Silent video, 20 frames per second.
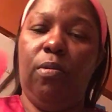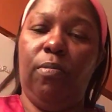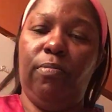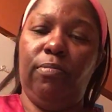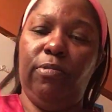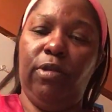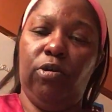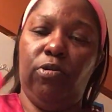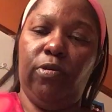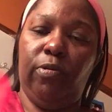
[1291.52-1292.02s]

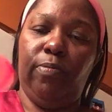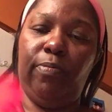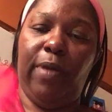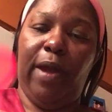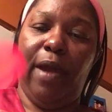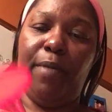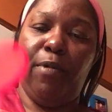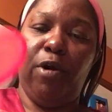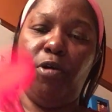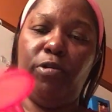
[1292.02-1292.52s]
We're gonna
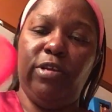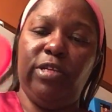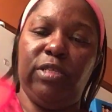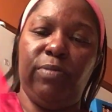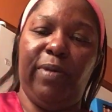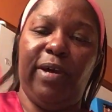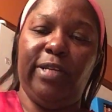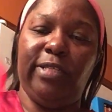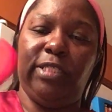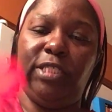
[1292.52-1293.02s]
eyeball this
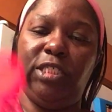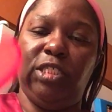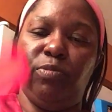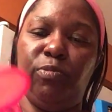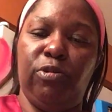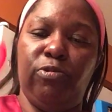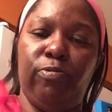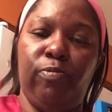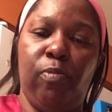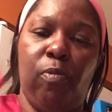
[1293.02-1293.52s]
about a
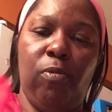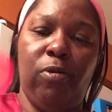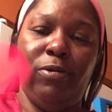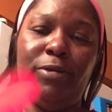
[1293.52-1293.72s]
teaspoon.